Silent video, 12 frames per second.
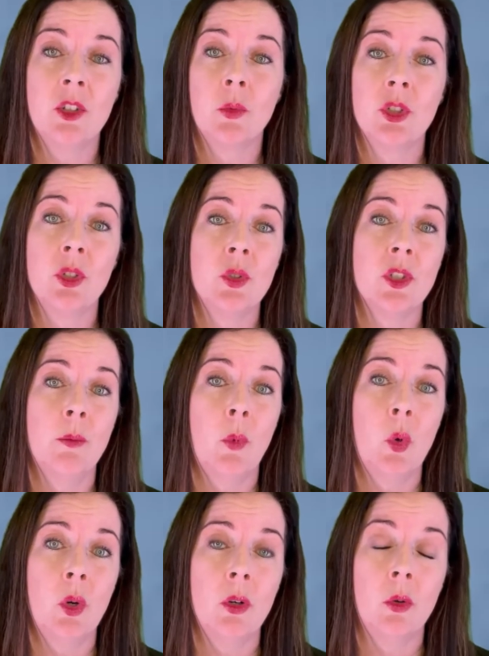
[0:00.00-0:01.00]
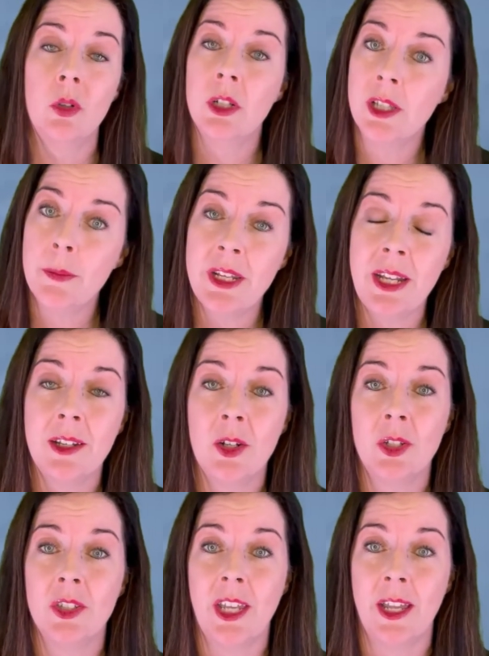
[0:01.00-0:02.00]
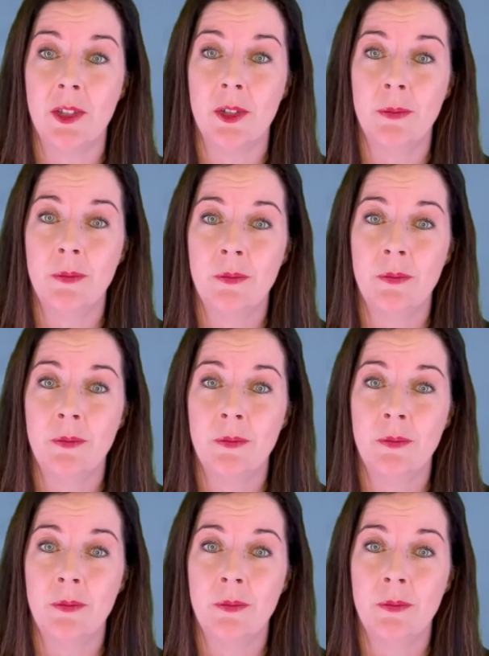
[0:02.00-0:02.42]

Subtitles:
reduce it more or eliminate it altogether.